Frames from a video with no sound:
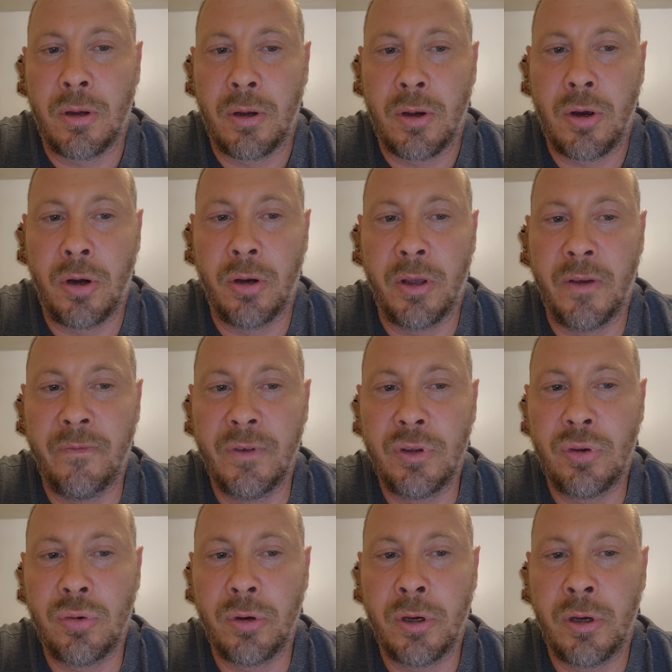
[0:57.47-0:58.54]
called
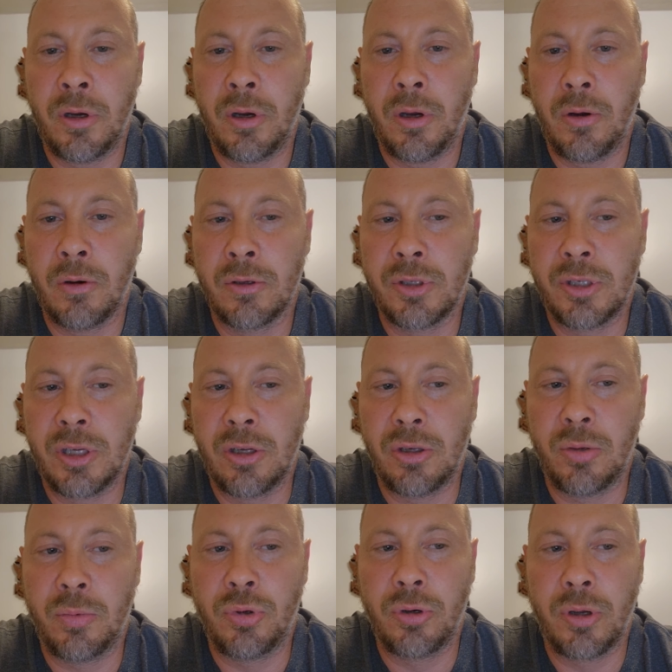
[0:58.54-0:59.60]
inventory or
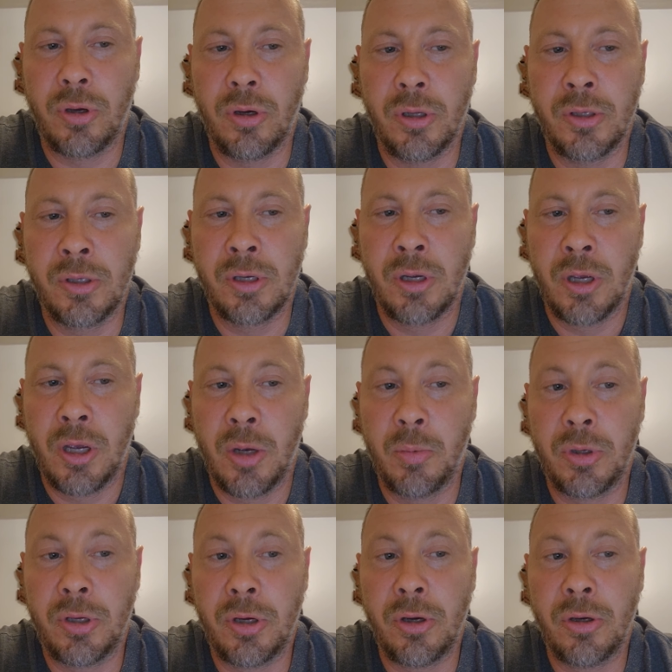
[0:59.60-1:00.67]
saleable goods and
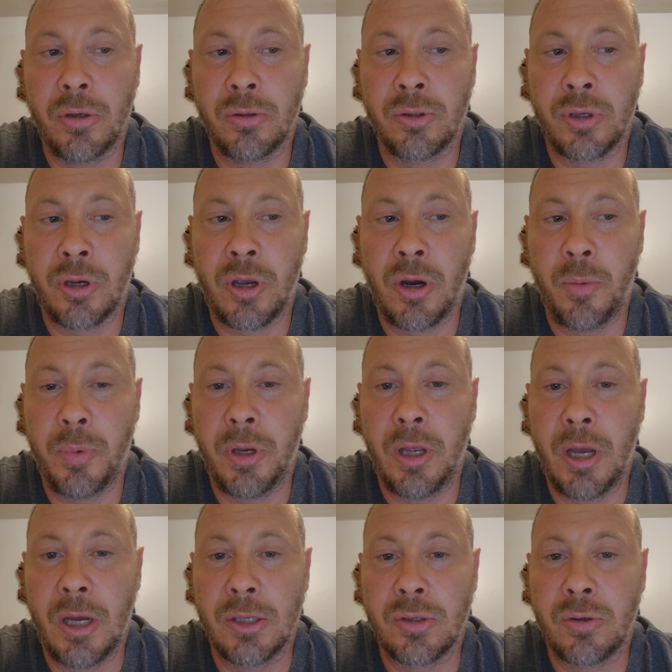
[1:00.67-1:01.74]
materials a company
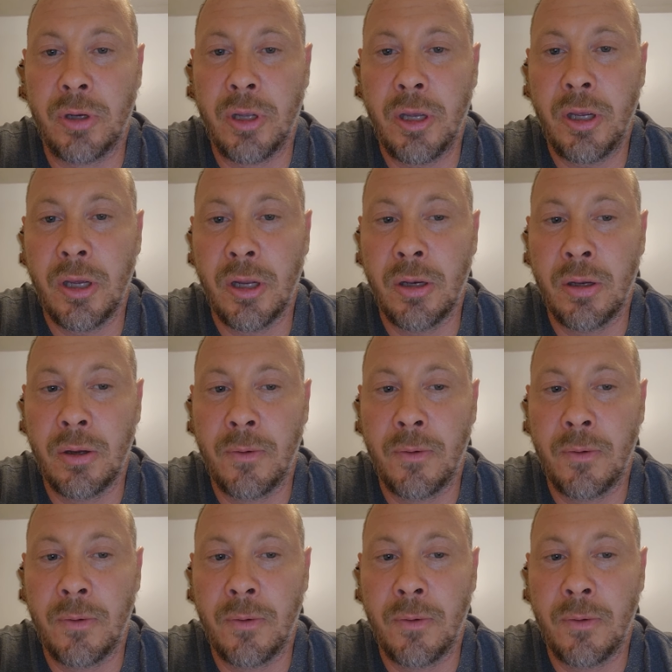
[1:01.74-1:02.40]
has on hand.